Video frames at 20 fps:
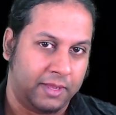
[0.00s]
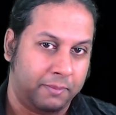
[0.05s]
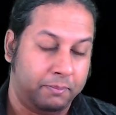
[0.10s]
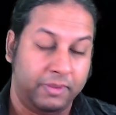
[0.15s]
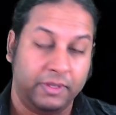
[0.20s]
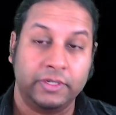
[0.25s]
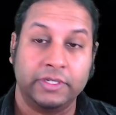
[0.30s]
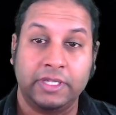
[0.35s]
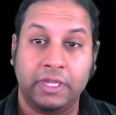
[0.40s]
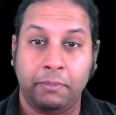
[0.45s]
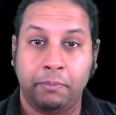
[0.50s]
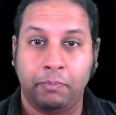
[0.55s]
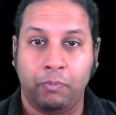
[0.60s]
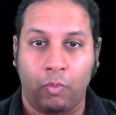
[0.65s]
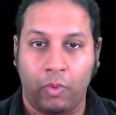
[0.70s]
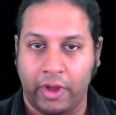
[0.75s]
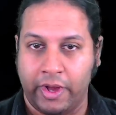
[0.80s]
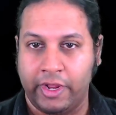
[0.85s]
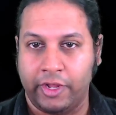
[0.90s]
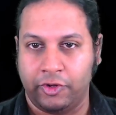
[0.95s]
building
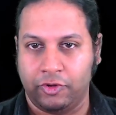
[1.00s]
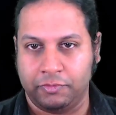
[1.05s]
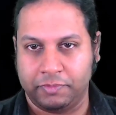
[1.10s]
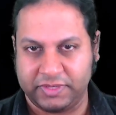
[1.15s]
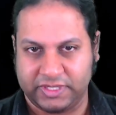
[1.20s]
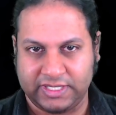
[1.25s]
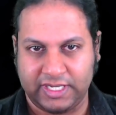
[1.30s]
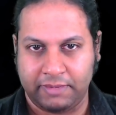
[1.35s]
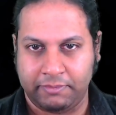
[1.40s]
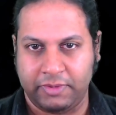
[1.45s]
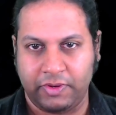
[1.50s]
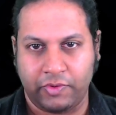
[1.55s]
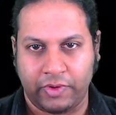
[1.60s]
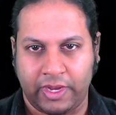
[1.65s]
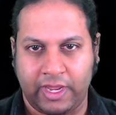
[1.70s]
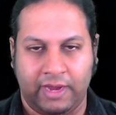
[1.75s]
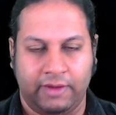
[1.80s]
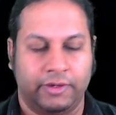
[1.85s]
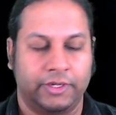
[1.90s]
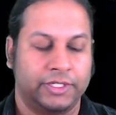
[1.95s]
100% mirror
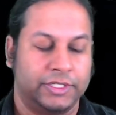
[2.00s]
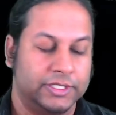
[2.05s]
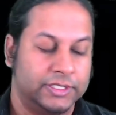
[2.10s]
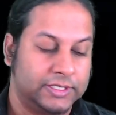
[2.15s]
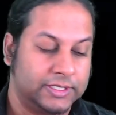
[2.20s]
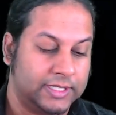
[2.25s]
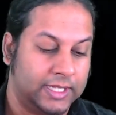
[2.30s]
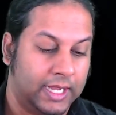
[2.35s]
characters.